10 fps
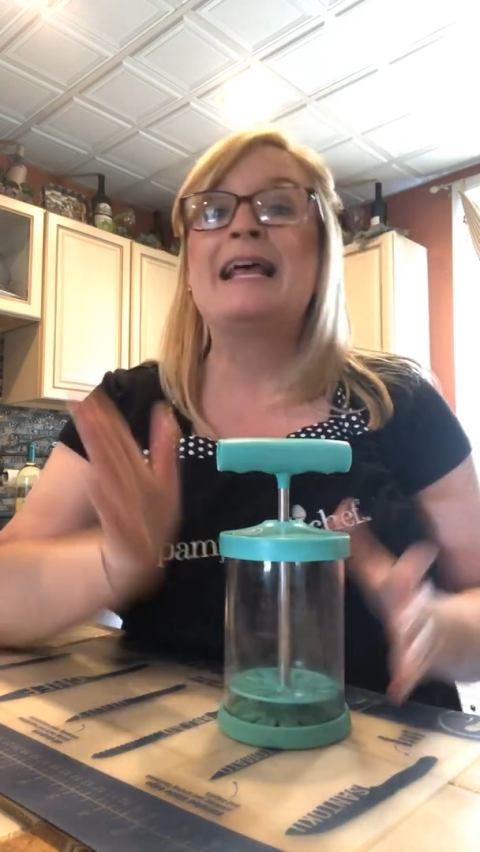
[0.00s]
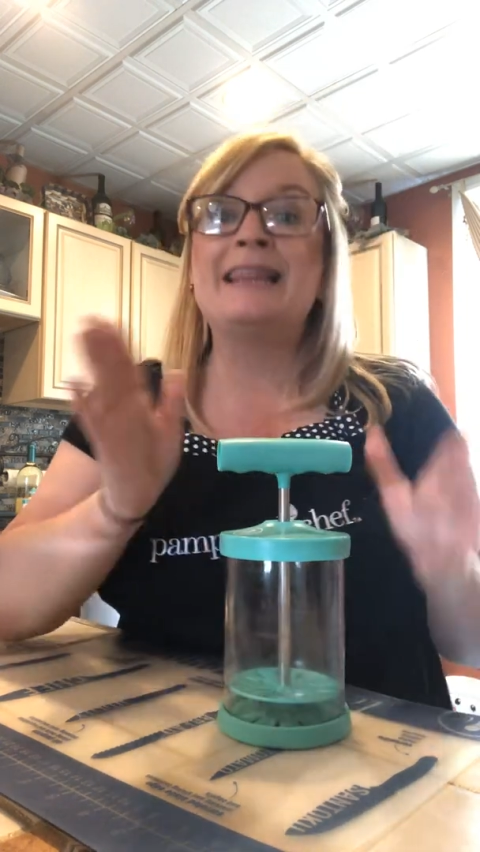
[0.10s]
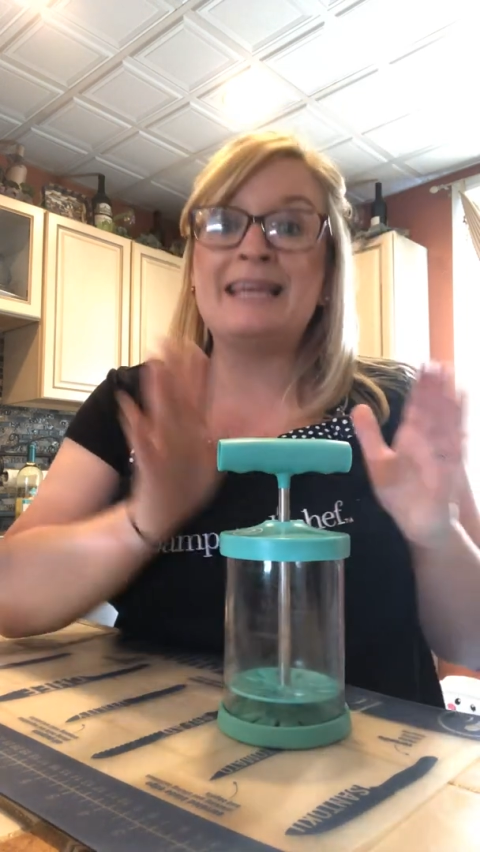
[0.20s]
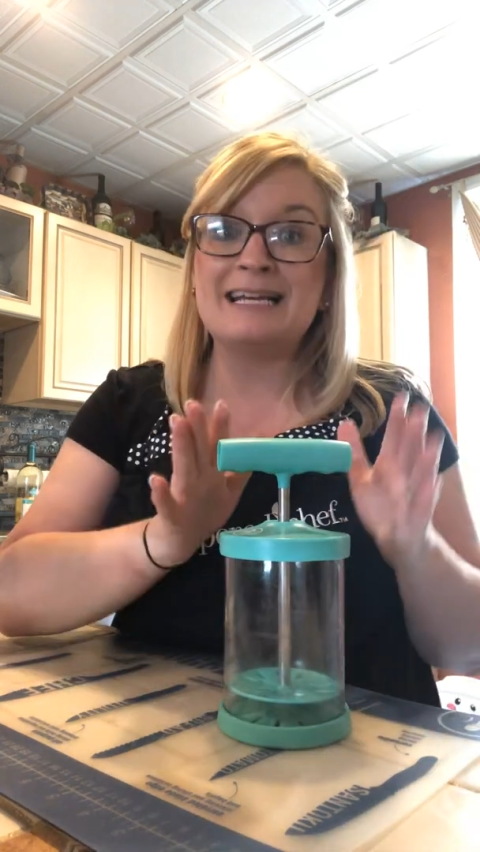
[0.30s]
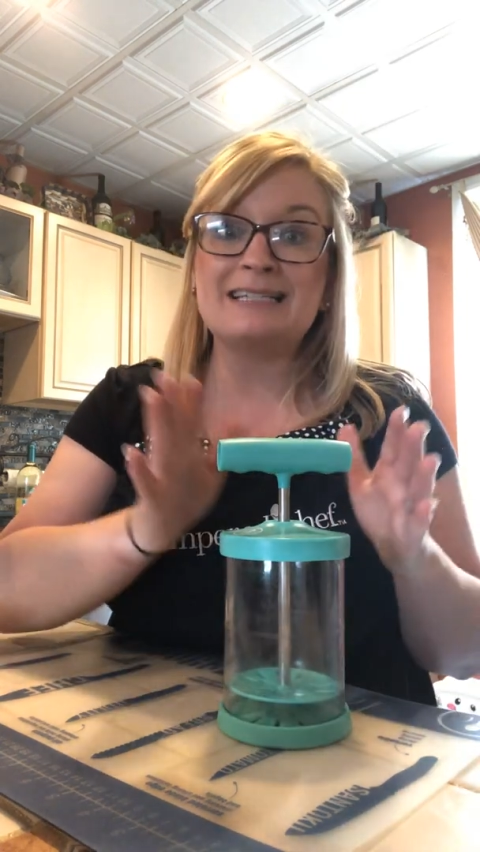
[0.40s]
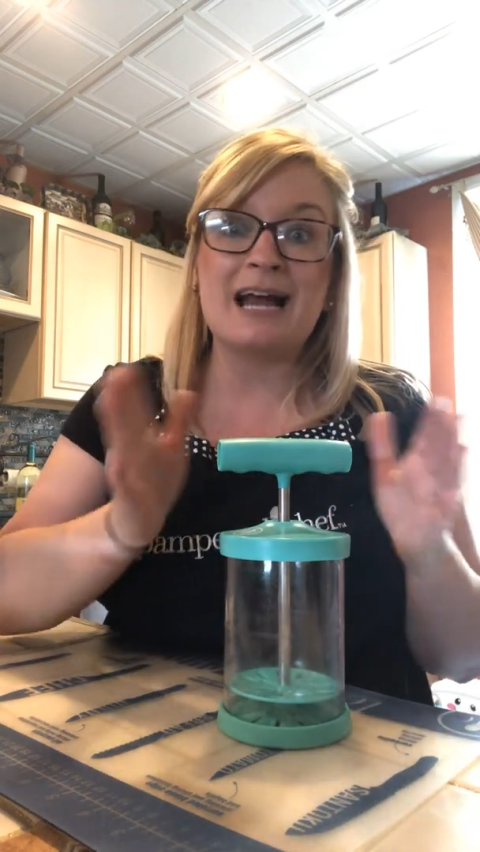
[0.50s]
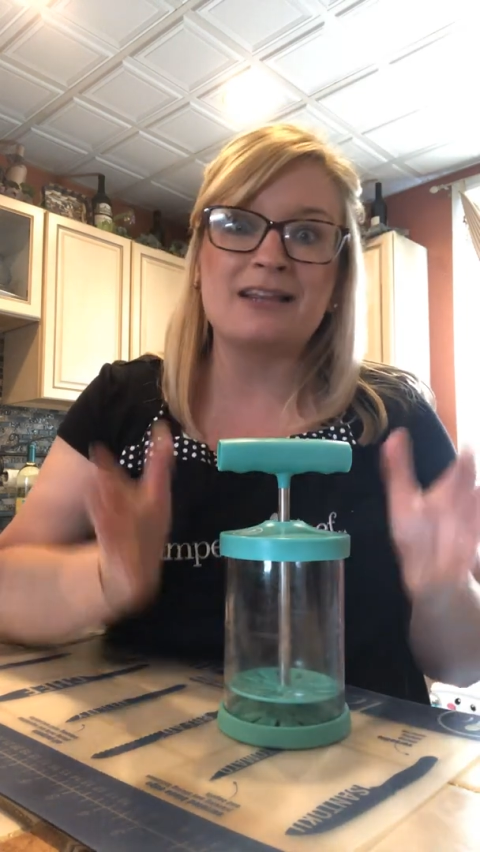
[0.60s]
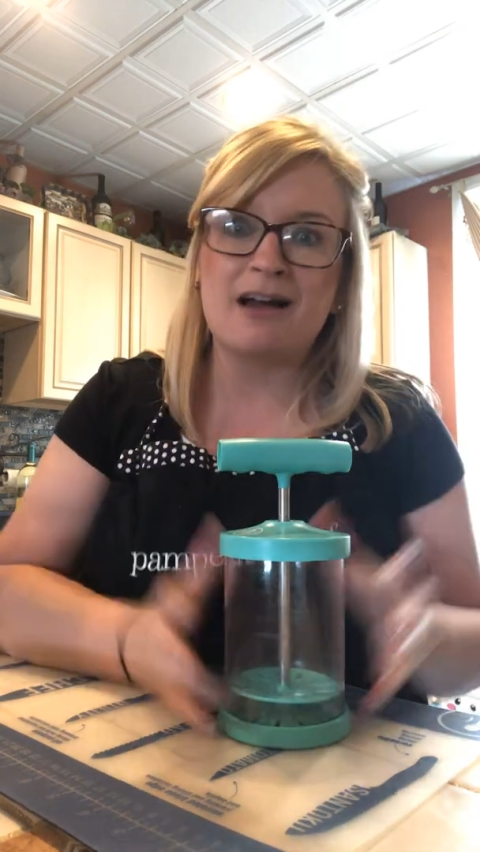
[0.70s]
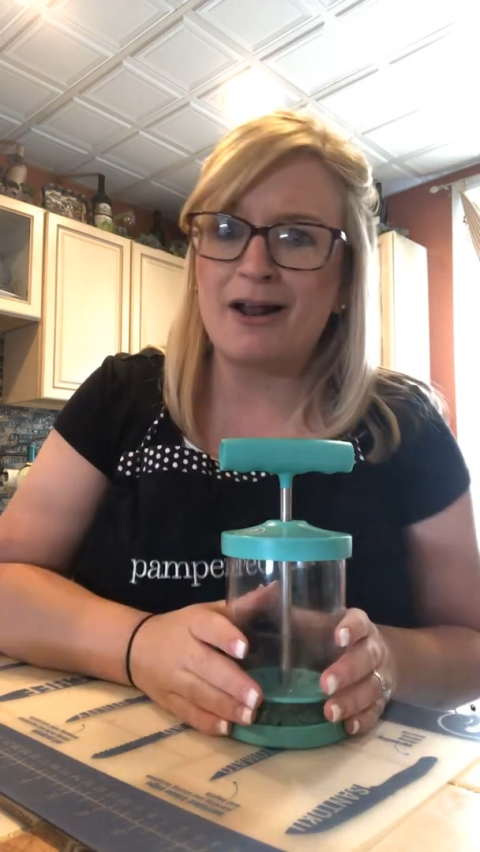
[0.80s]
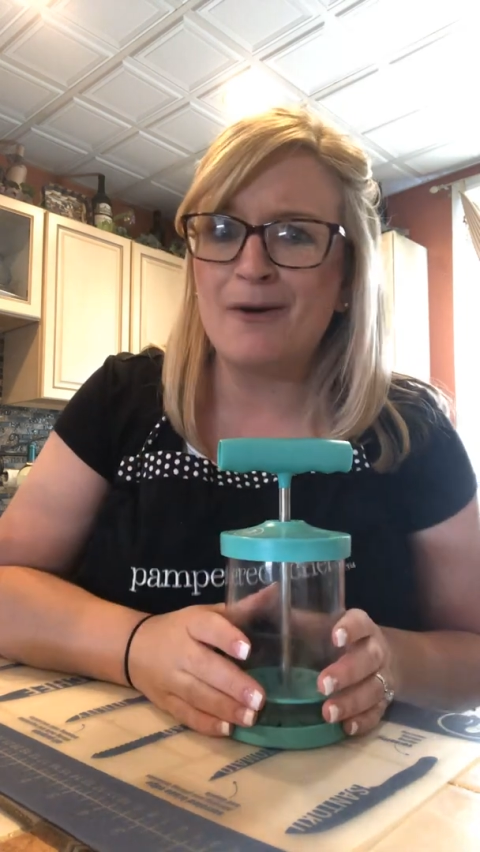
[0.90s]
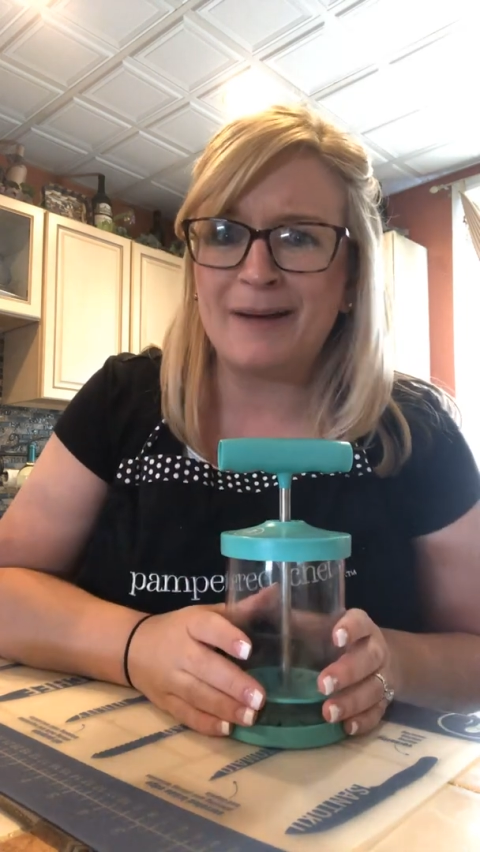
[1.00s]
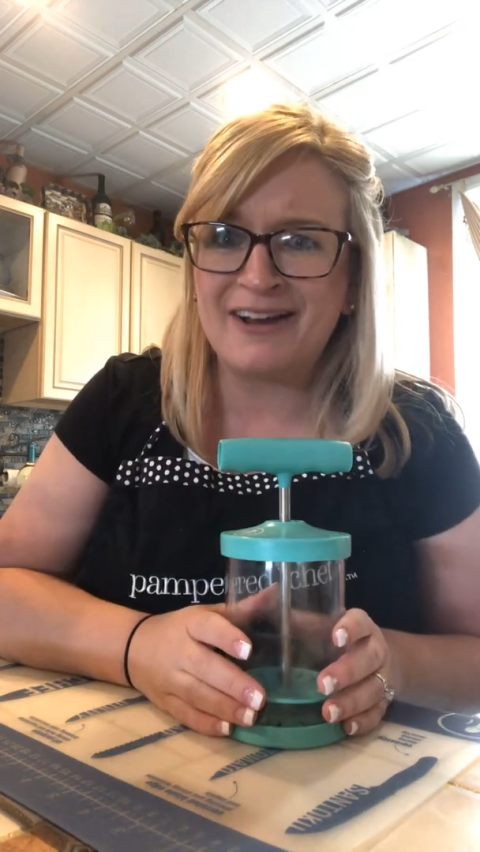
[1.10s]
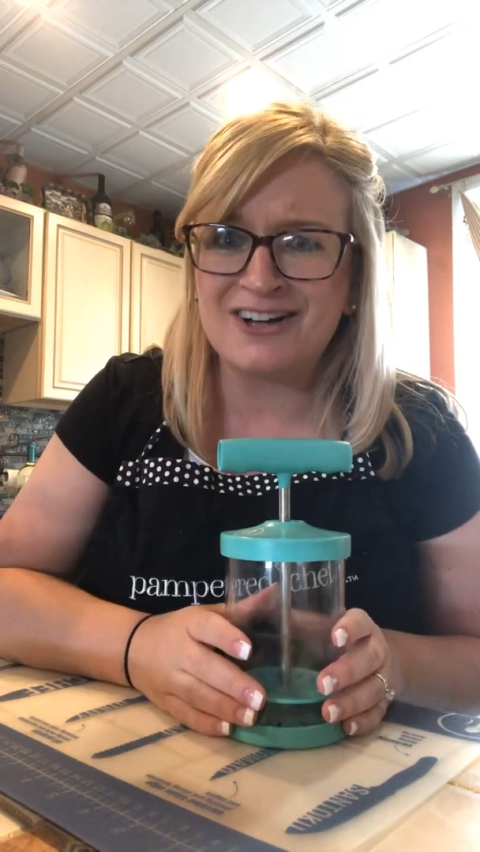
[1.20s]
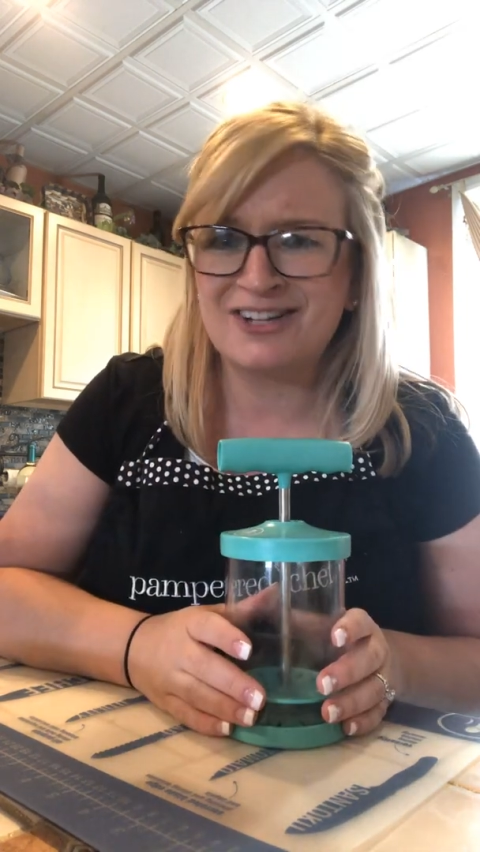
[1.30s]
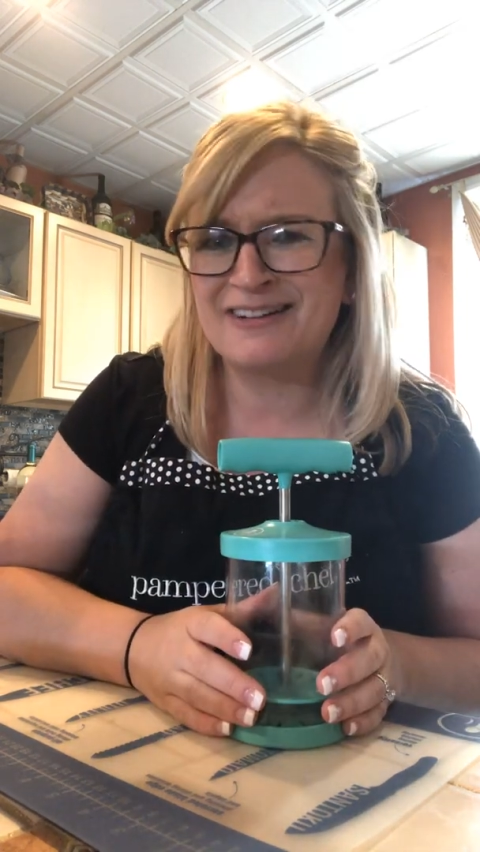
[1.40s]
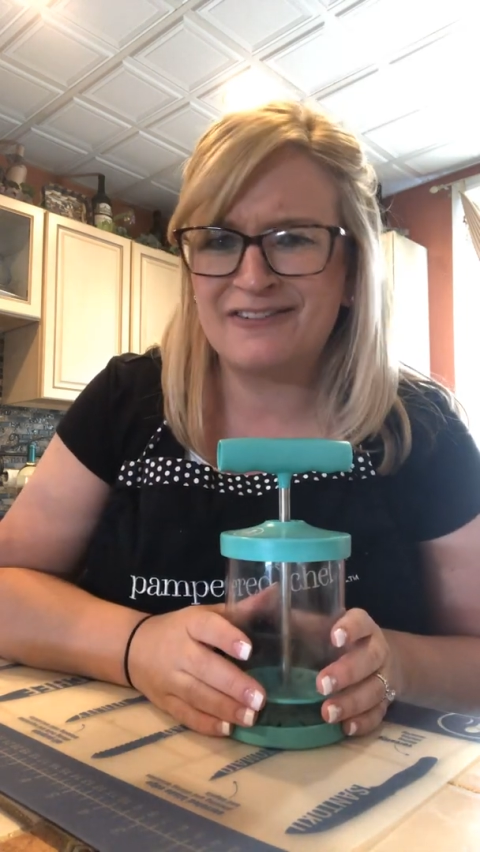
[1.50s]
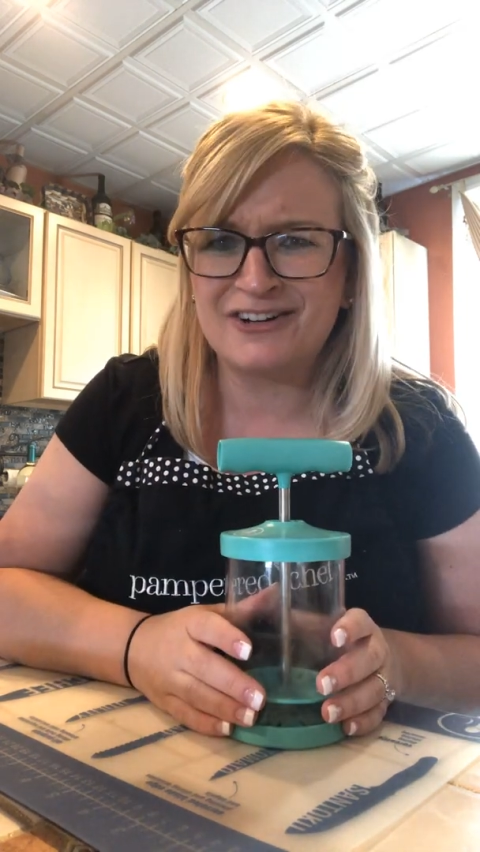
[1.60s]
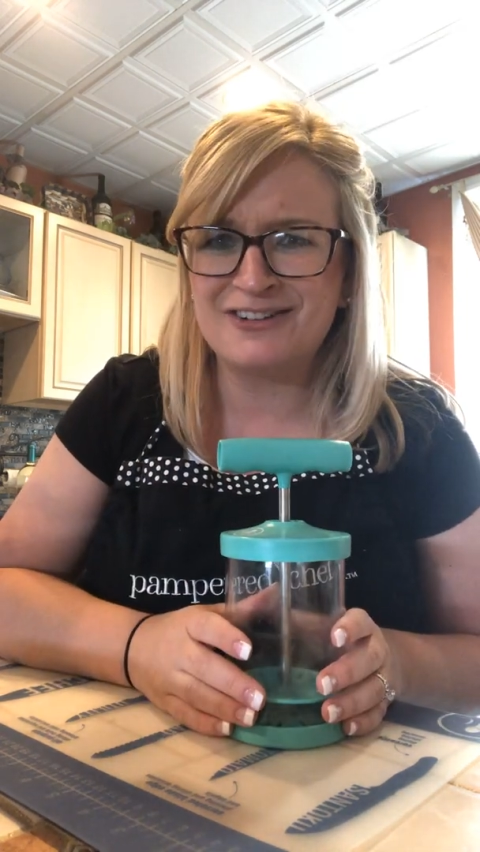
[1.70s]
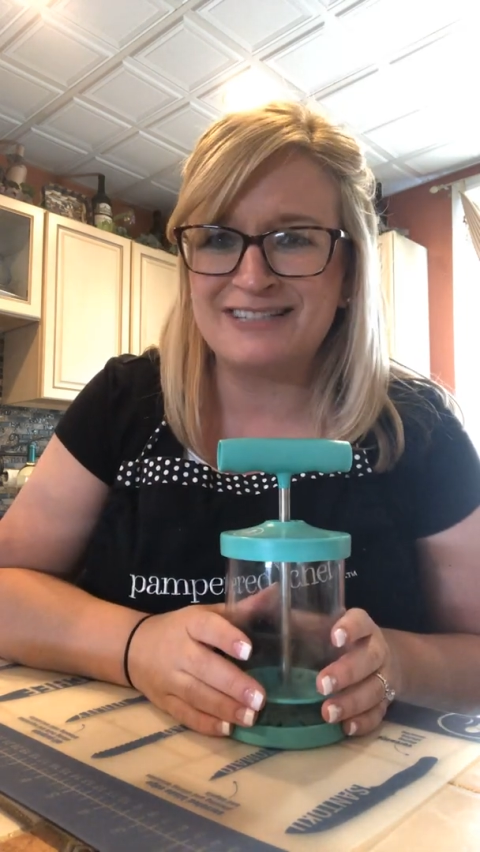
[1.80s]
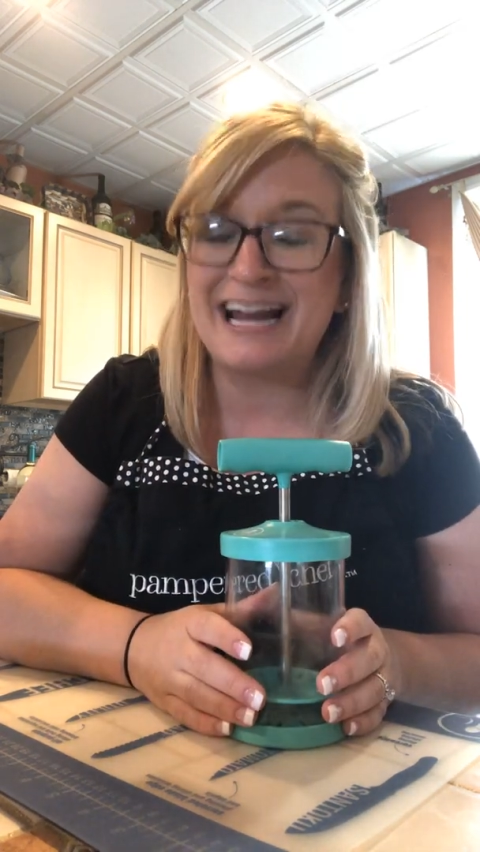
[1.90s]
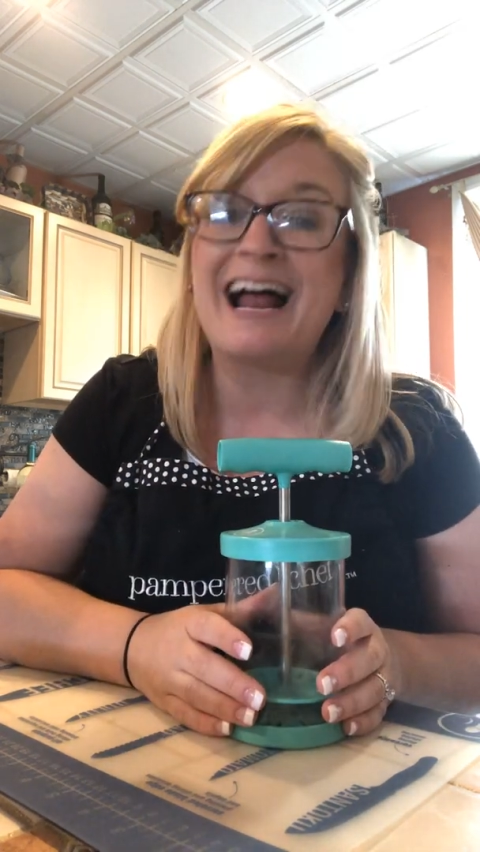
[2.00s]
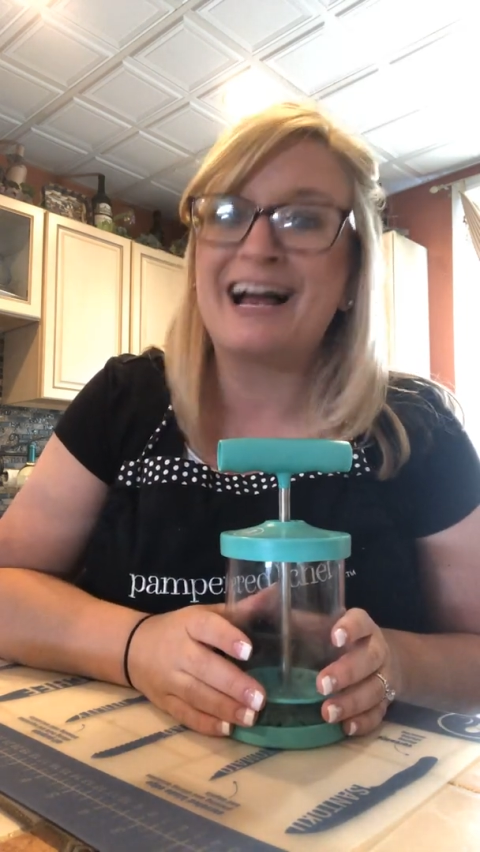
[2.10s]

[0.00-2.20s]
This, I thought, oh my gosh, I'll never use that.